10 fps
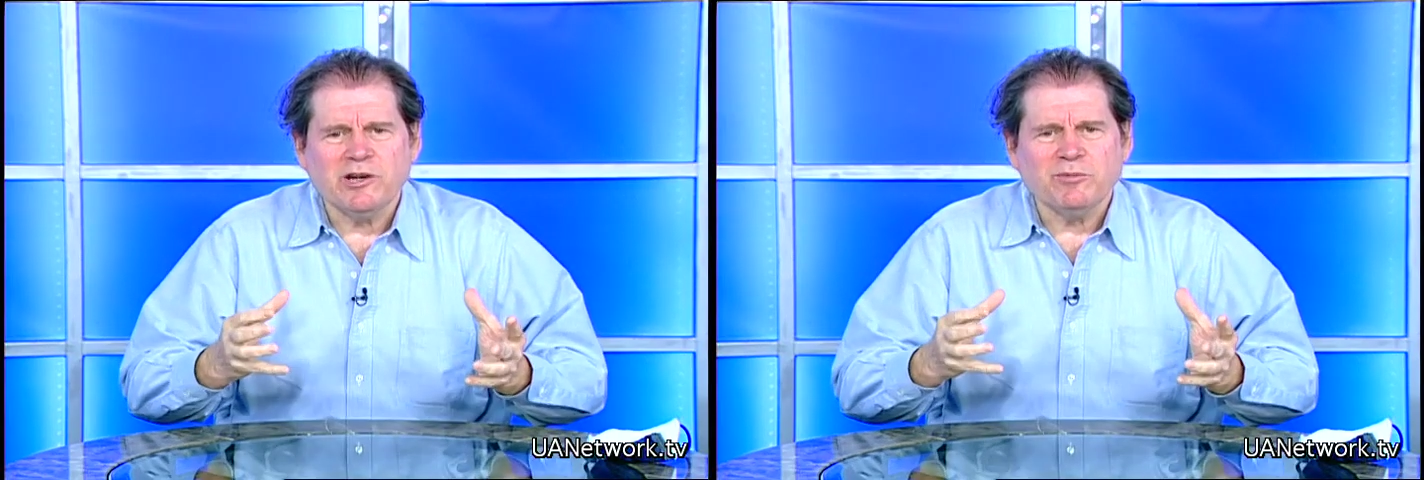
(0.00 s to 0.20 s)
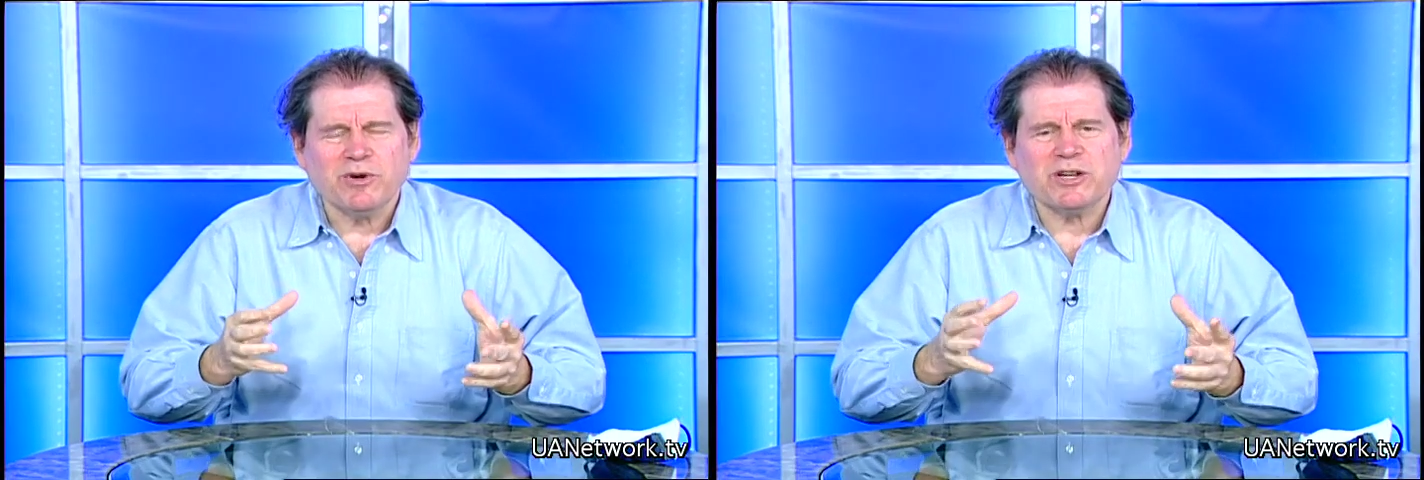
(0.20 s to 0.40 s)

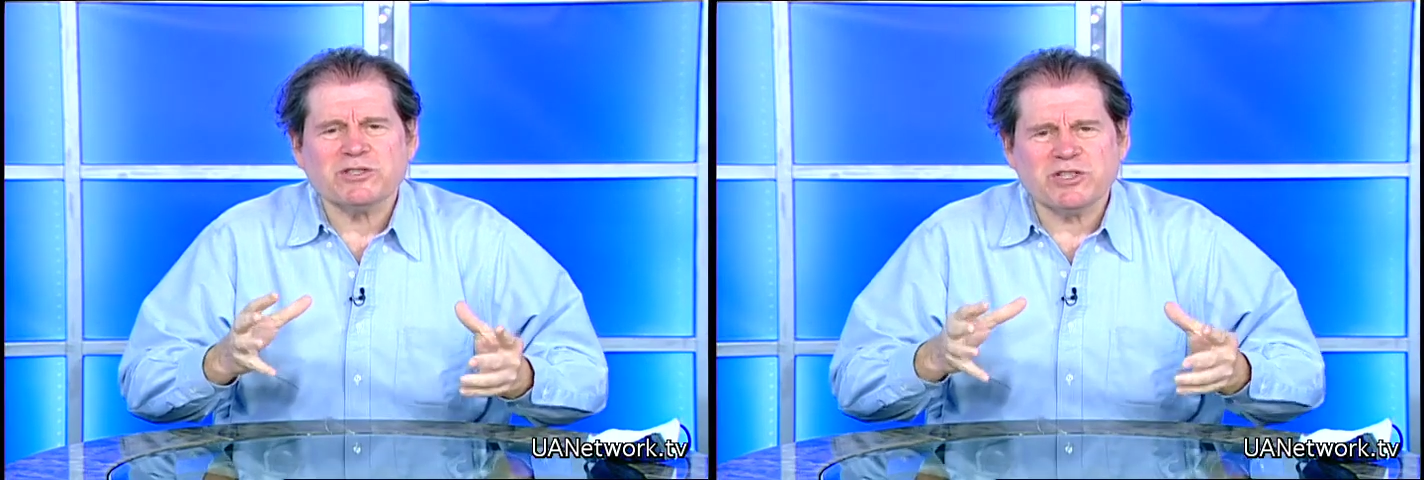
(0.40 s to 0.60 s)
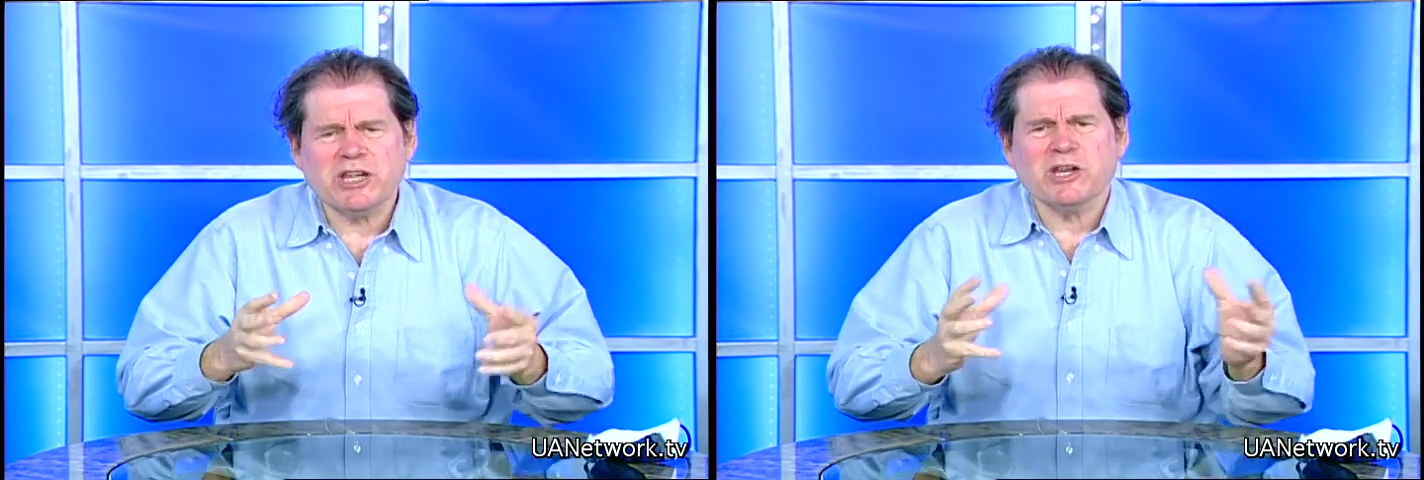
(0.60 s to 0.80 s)
because
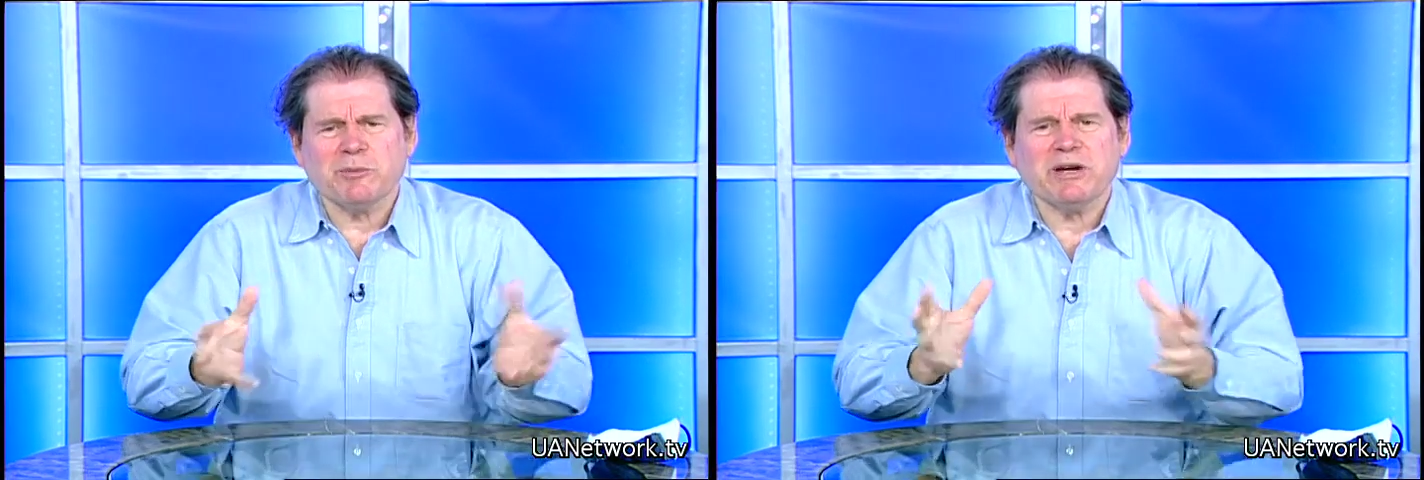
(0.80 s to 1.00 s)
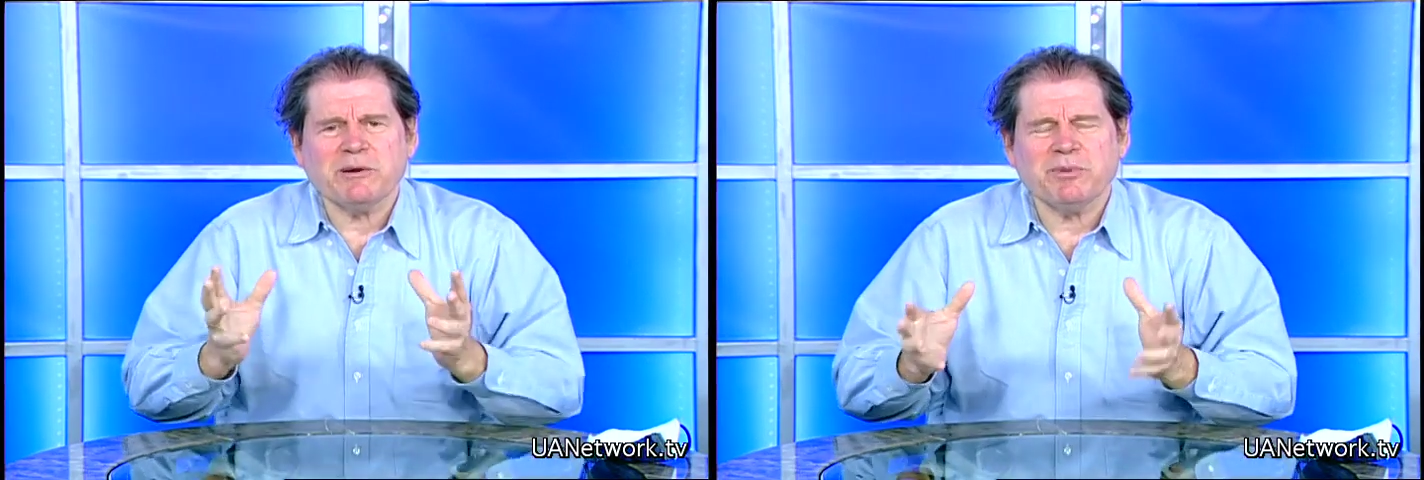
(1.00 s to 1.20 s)
thinking
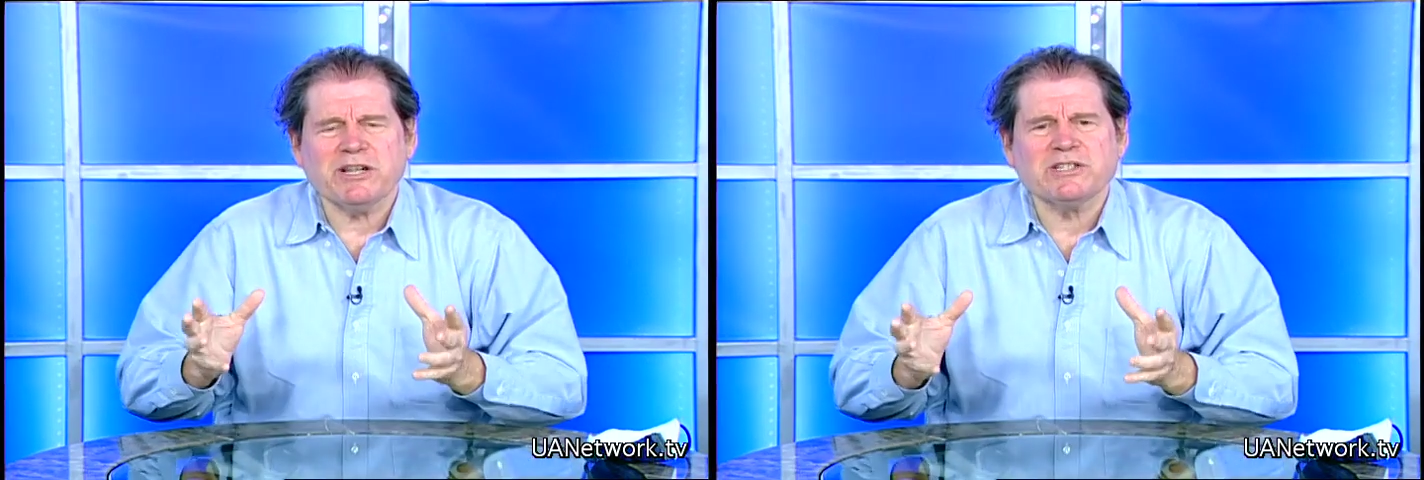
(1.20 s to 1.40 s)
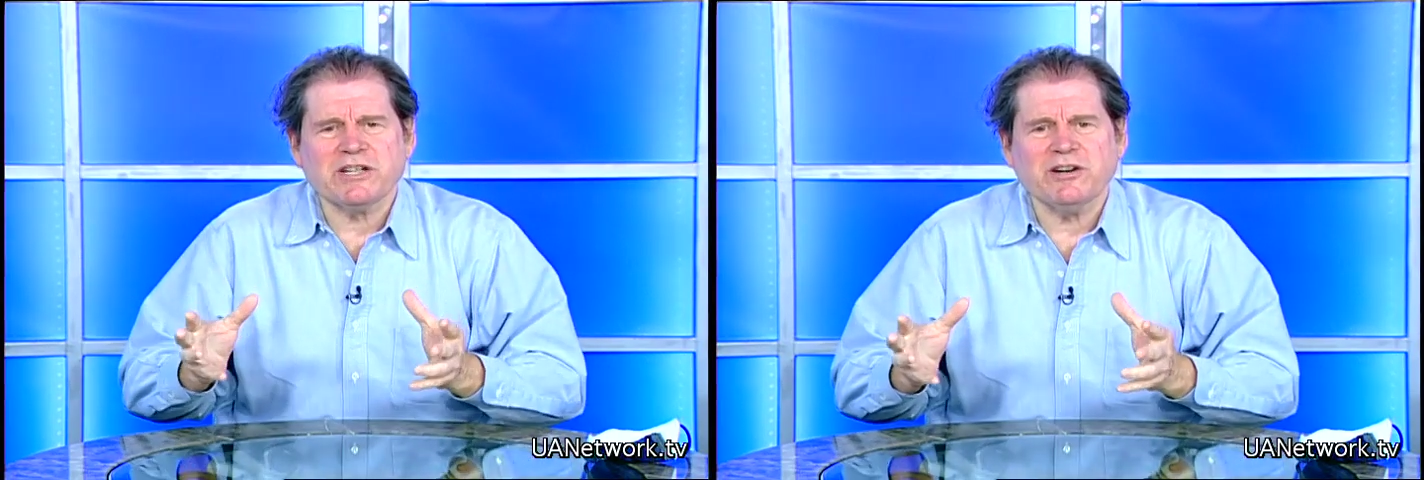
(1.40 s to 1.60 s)
about
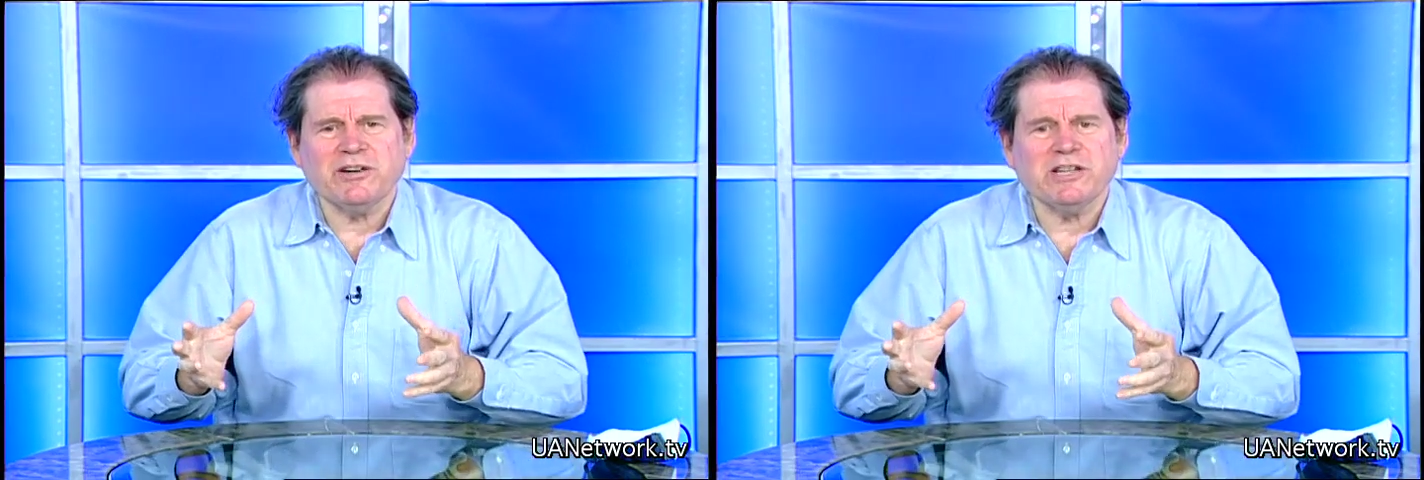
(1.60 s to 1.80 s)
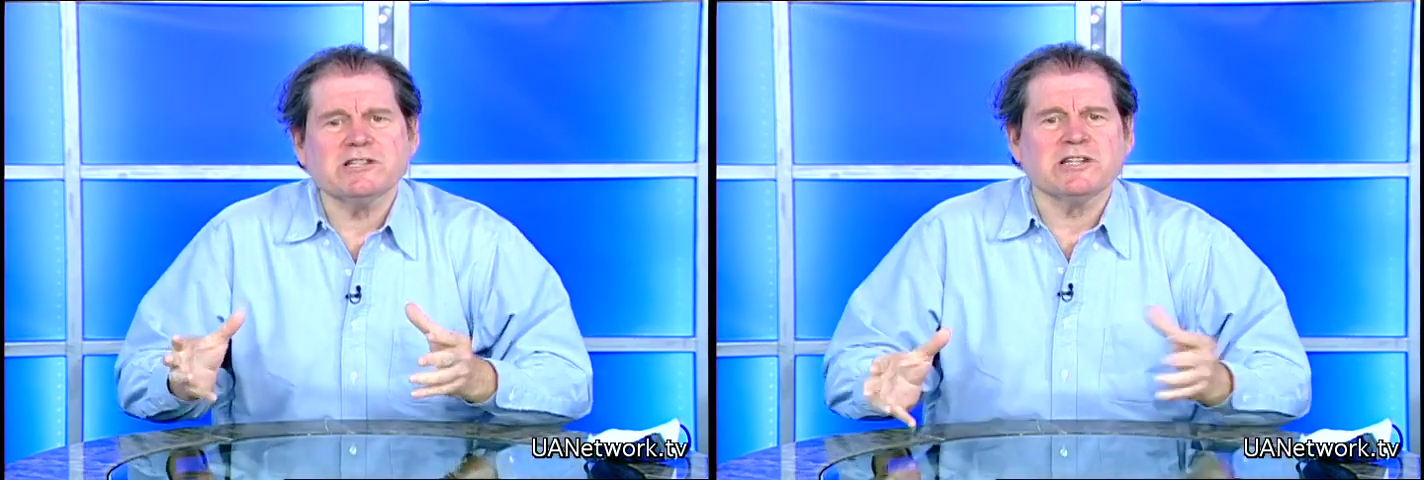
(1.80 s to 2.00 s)
posterity is